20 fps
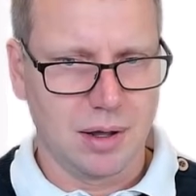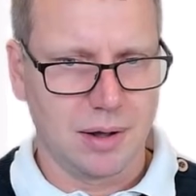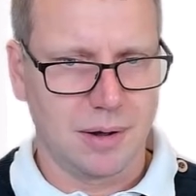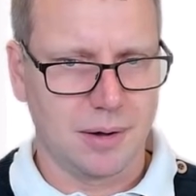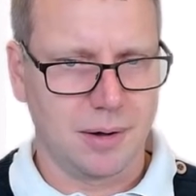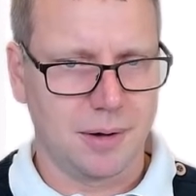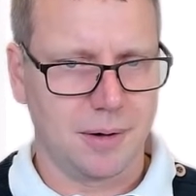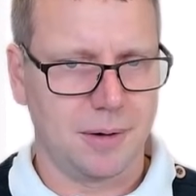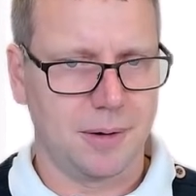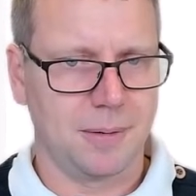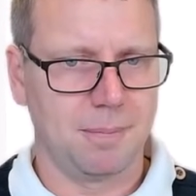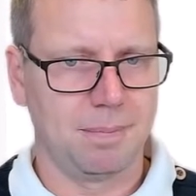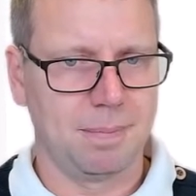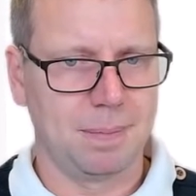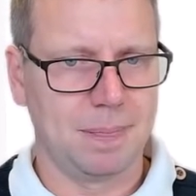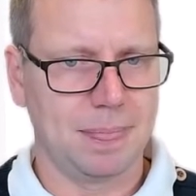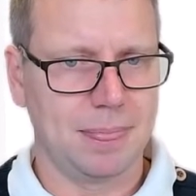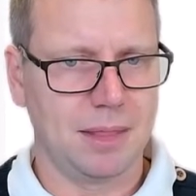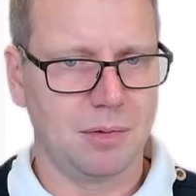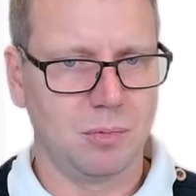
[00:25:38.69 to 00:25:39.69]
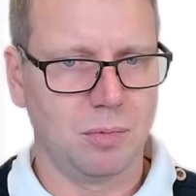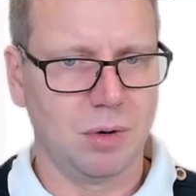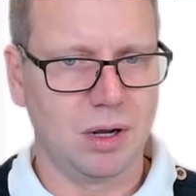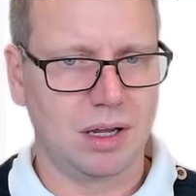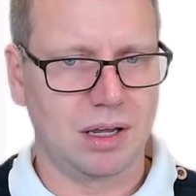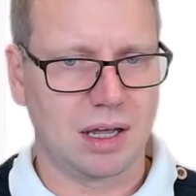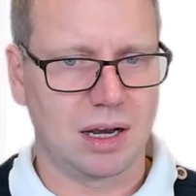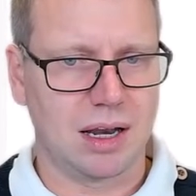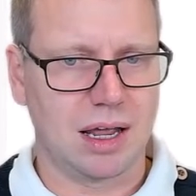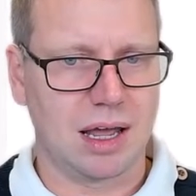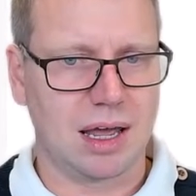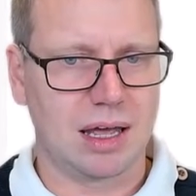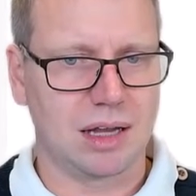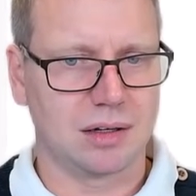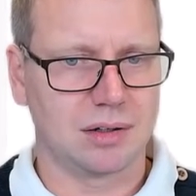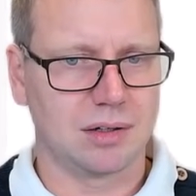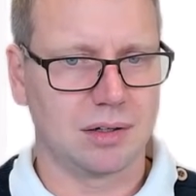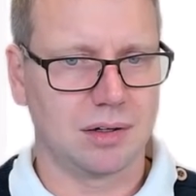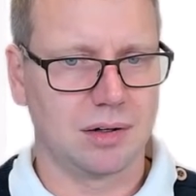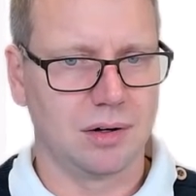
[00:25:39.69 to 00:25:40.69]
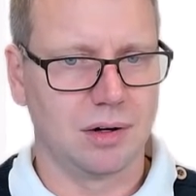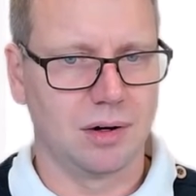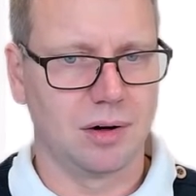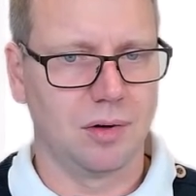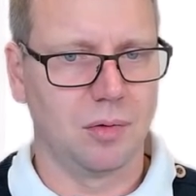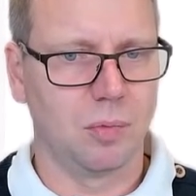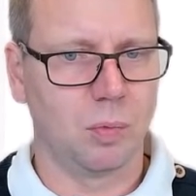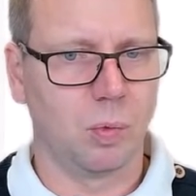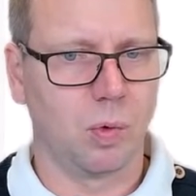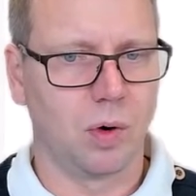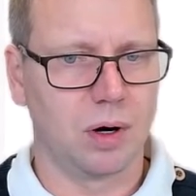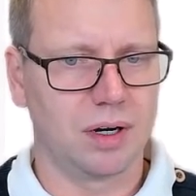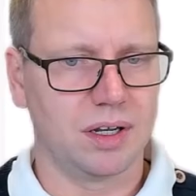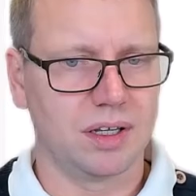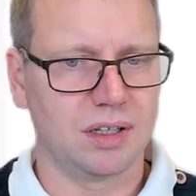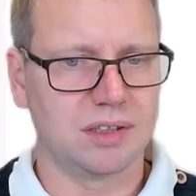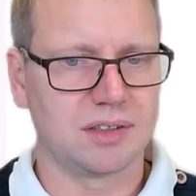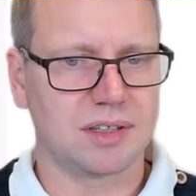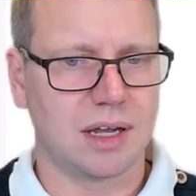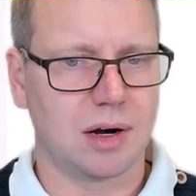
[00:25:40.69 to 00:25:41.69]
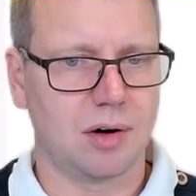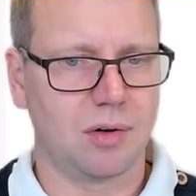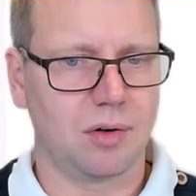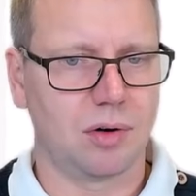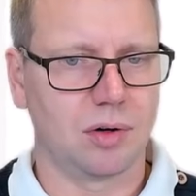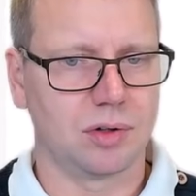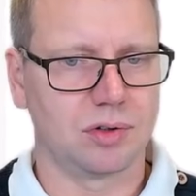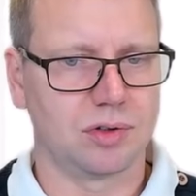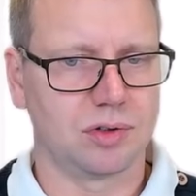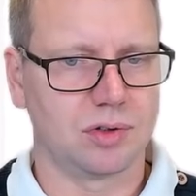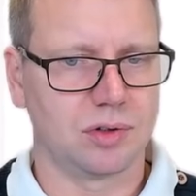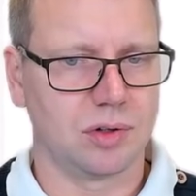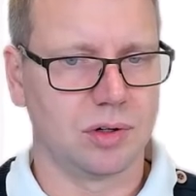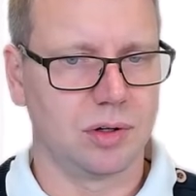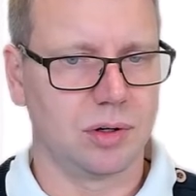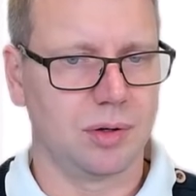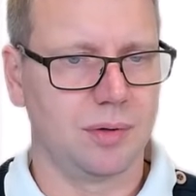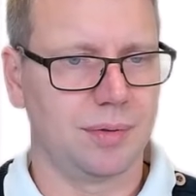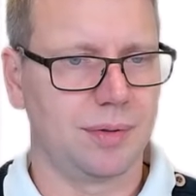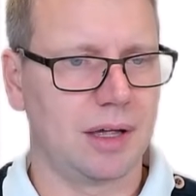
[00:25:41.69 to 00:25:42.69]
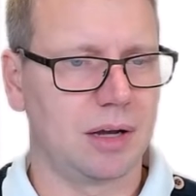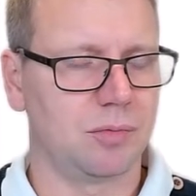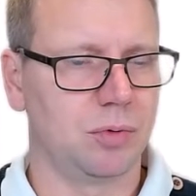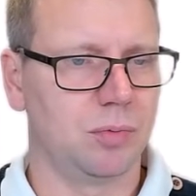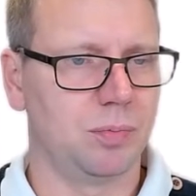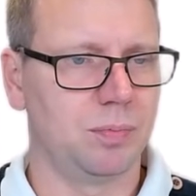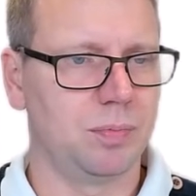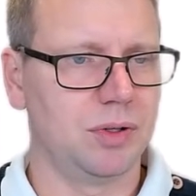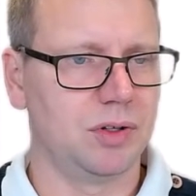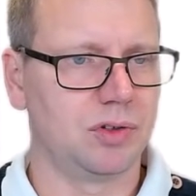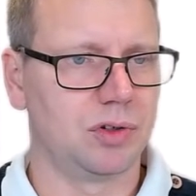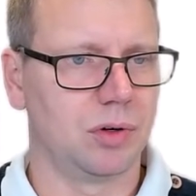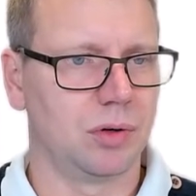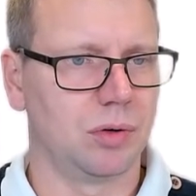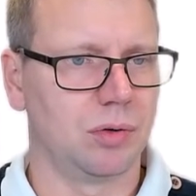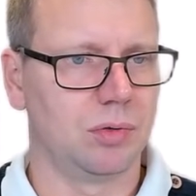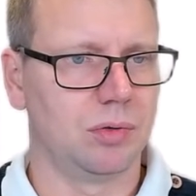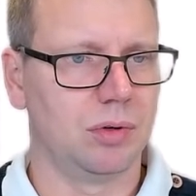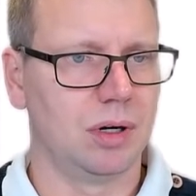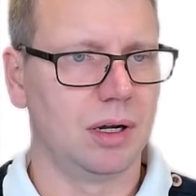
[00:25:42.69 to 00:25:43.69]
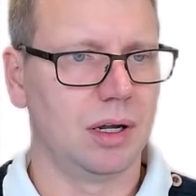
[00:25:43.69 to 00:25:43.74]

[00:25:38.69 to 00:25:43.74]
We can add warnings, errors that would be shown